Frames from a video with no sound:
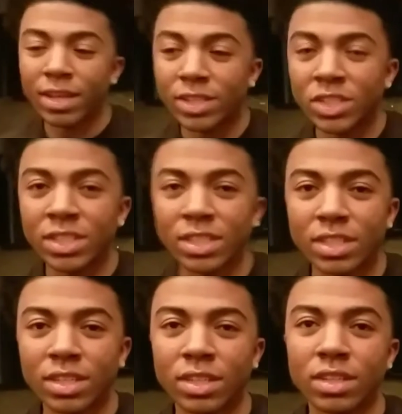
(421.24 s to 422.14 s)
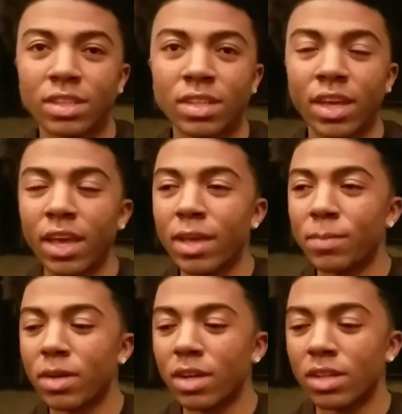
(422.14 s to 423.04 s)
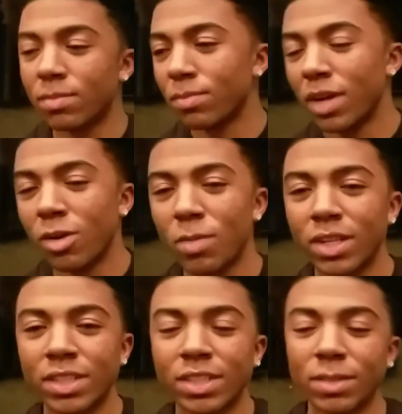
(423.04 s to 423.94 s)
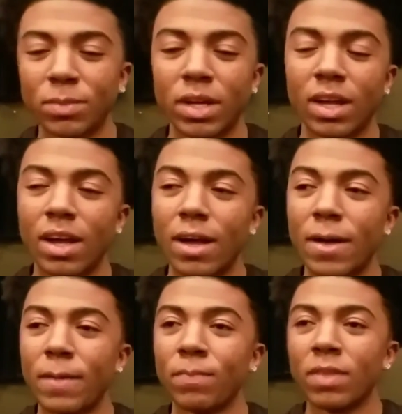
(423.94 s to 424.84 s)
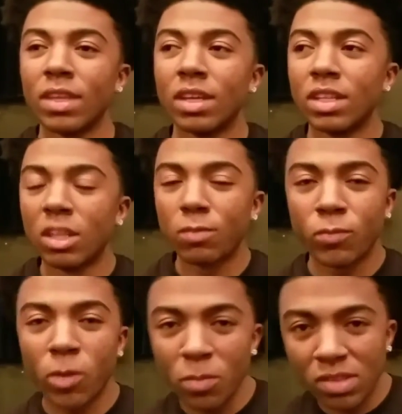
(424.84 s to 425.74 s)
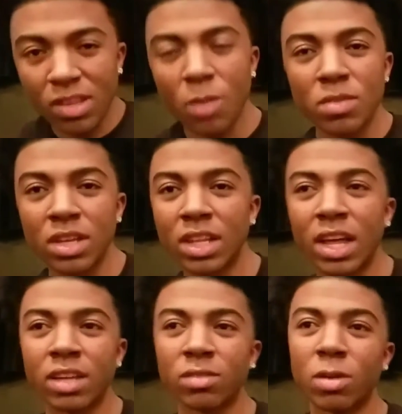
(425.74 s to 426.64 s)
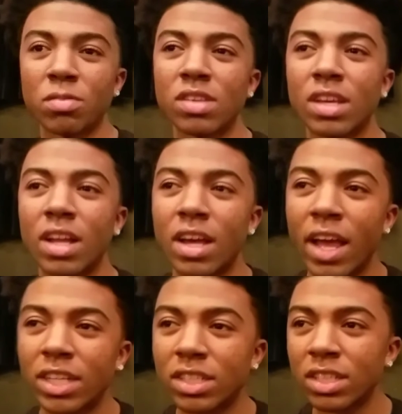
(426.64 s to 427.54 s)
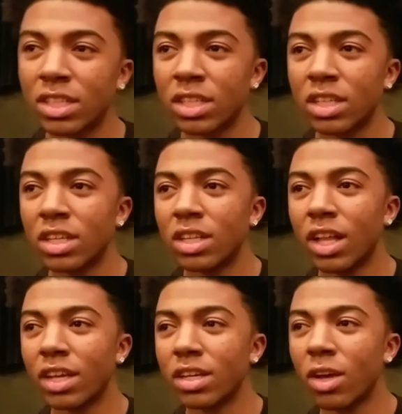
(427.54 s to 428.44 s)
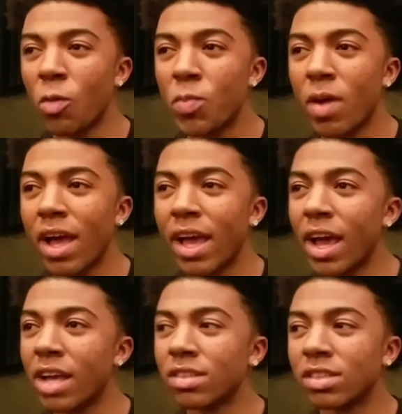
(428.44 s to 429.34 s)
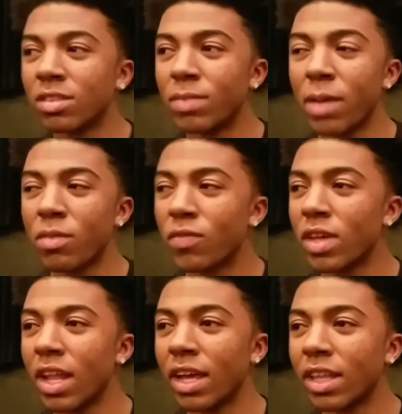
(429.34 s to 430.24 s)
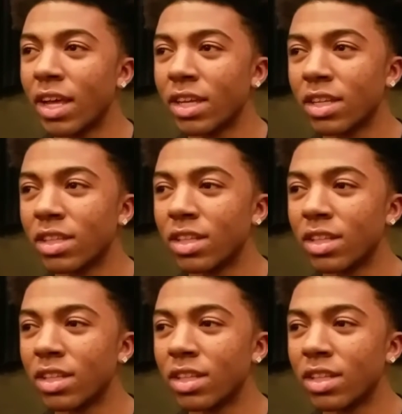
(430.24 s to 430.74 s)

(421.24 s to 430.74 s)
name is Gigi. Gabe. I go by Gigi, but uh, this performance taught me a lot. You know what I'm saying? I actually like it opened my eyes. It just made me feel like like